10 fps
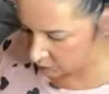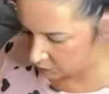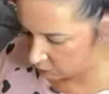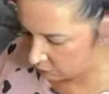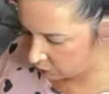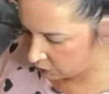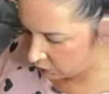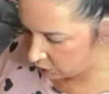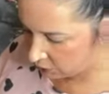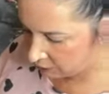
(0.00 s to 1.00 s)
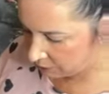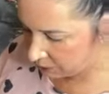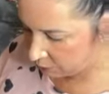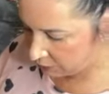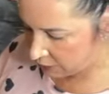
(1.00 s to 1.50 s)
And we're going to do
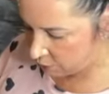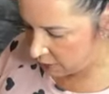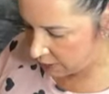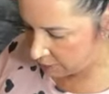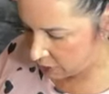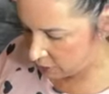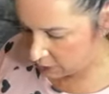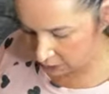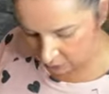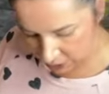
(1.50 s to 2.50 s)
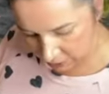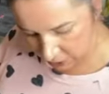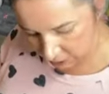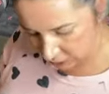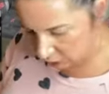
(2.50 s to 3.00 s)
something with that rag bow. That rag bow
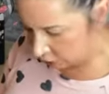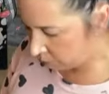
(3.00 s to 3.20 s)
is a little